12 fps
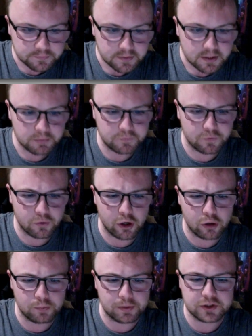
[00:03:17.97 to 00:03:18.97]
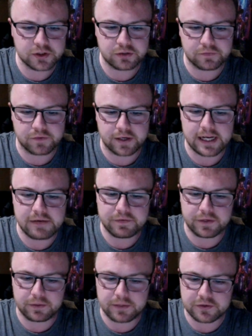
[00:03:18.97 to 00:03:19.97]
Before it opens, you can find
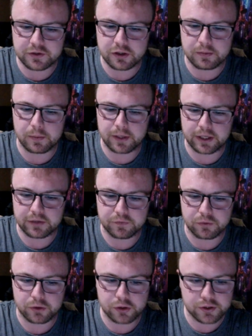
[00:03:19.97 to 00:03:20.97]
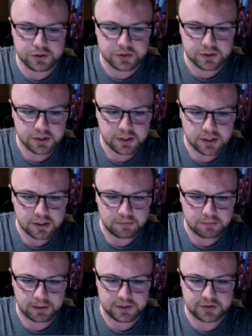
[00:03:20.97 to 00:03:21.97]
everything you need to know about Wicked for Good
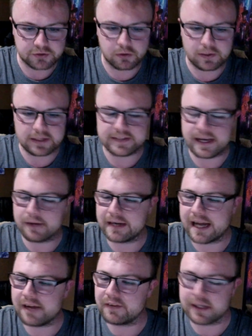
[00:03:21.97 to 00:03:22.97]
by scrolling down and having a